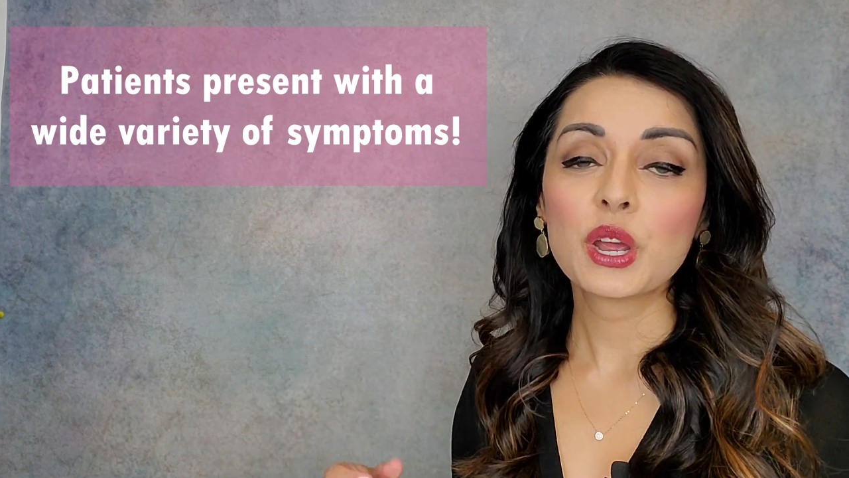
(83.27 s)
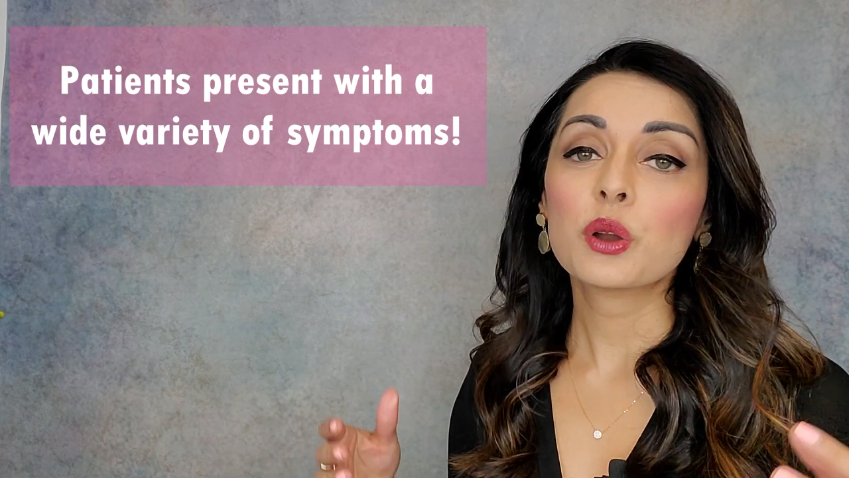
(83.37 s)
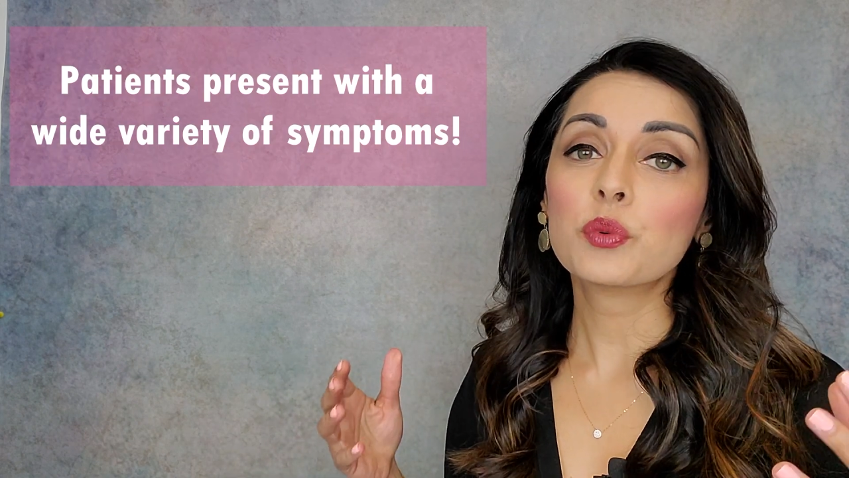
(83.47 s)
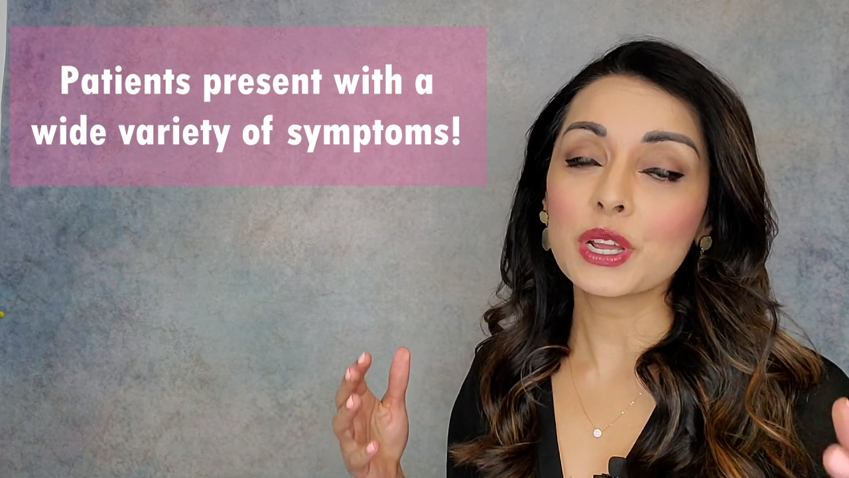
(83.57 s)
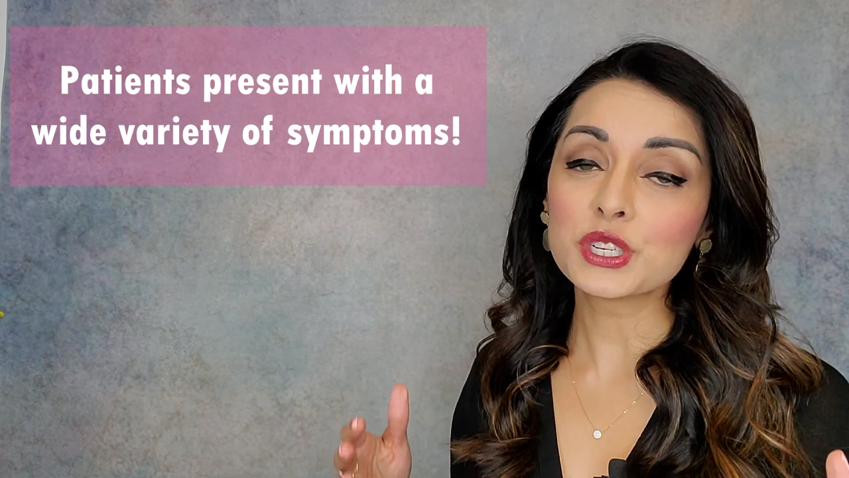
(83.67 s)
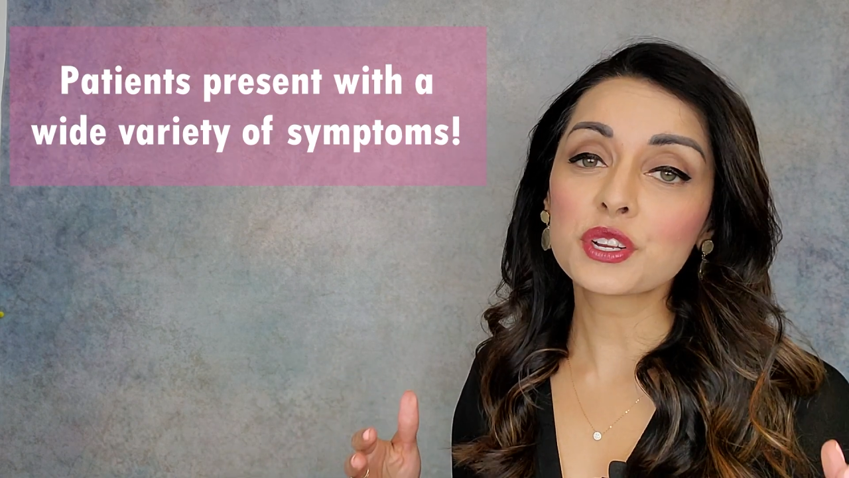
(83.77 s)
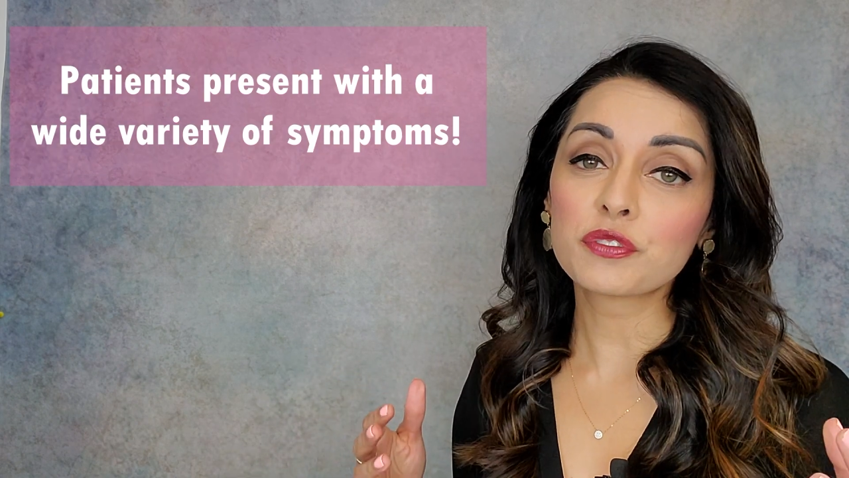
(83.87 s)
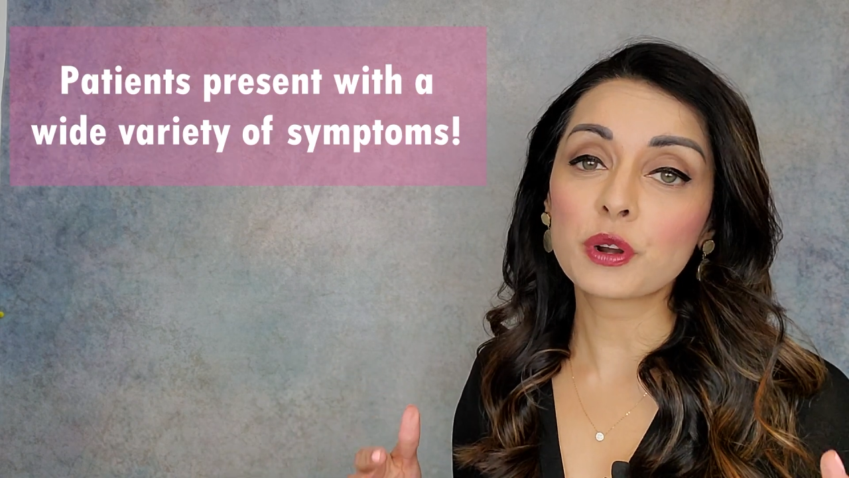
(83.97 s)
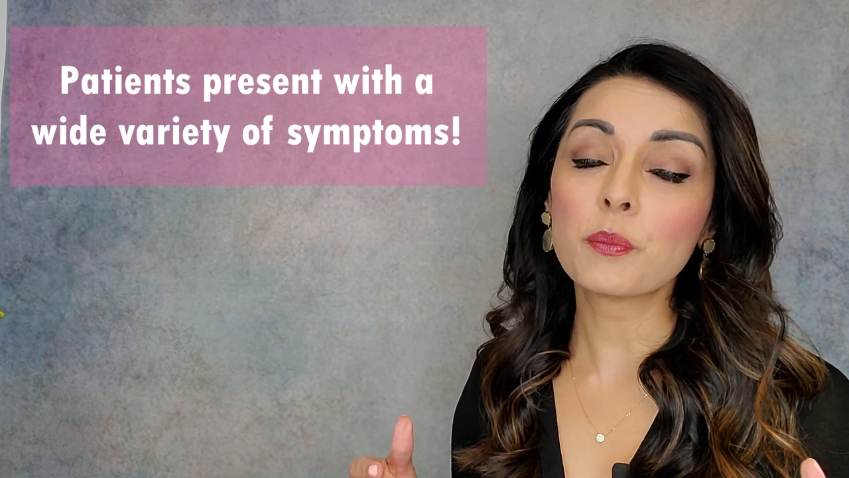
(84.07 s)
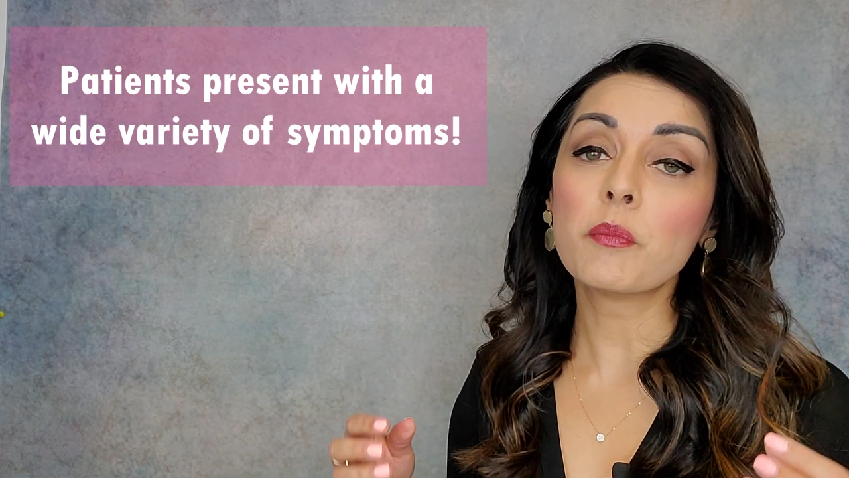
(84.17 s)
ranging
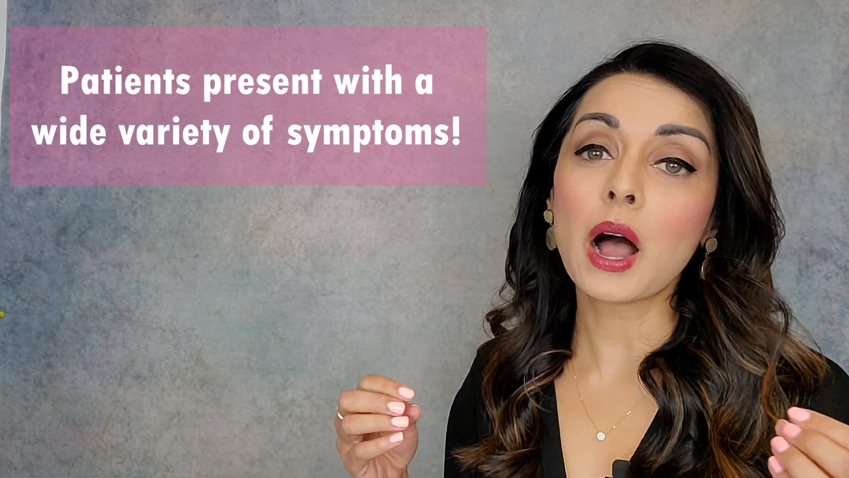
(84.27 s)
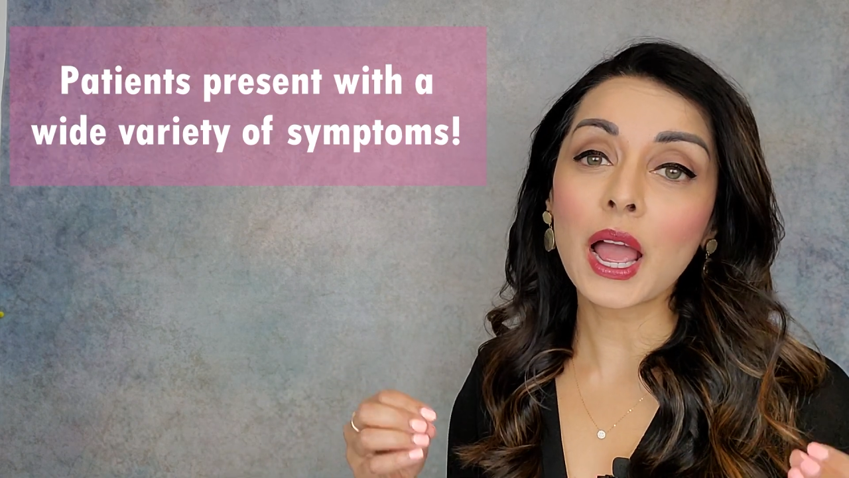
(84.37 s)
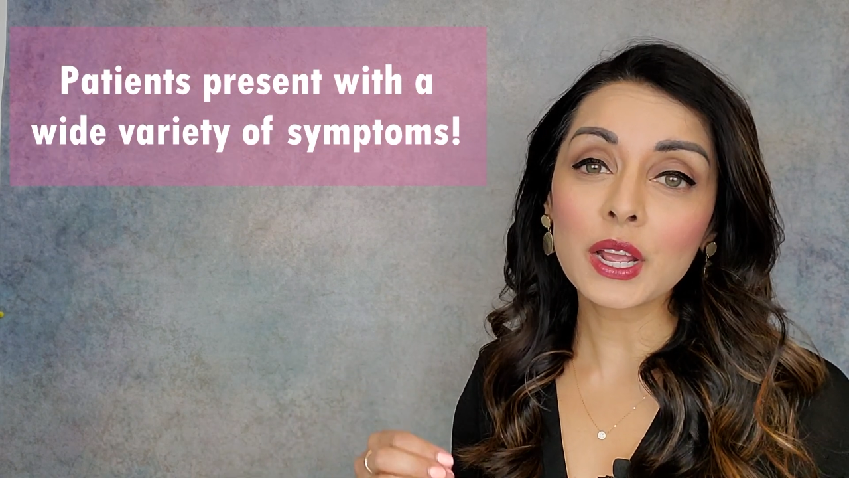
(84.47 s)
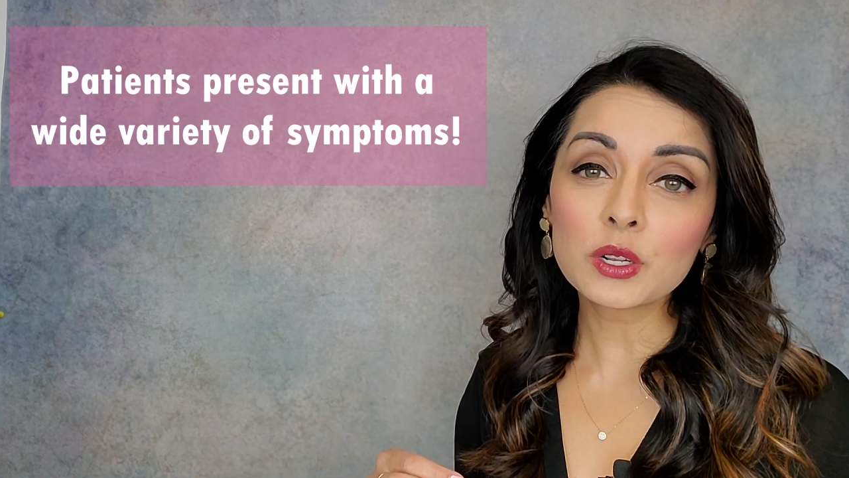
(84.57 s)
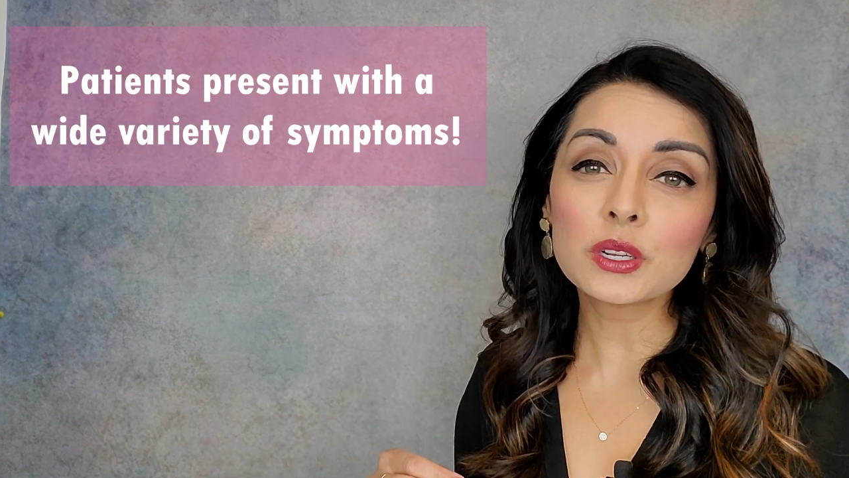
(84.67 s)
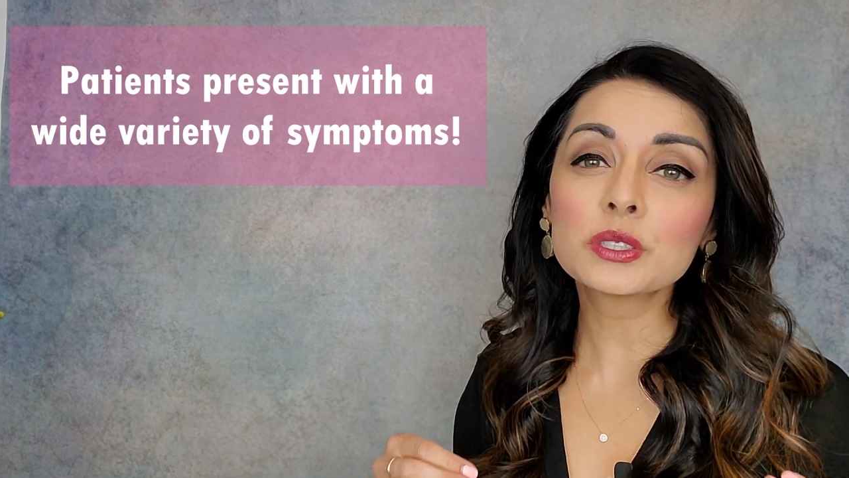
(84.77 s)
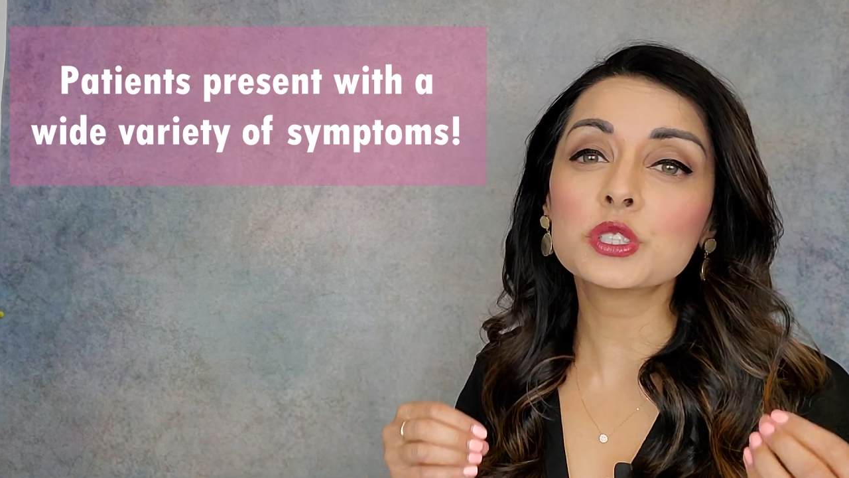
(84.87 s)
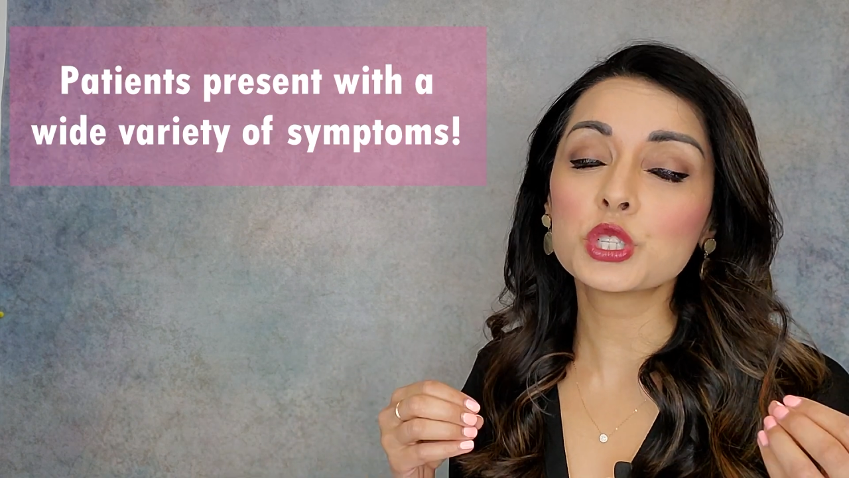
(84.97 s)
from mild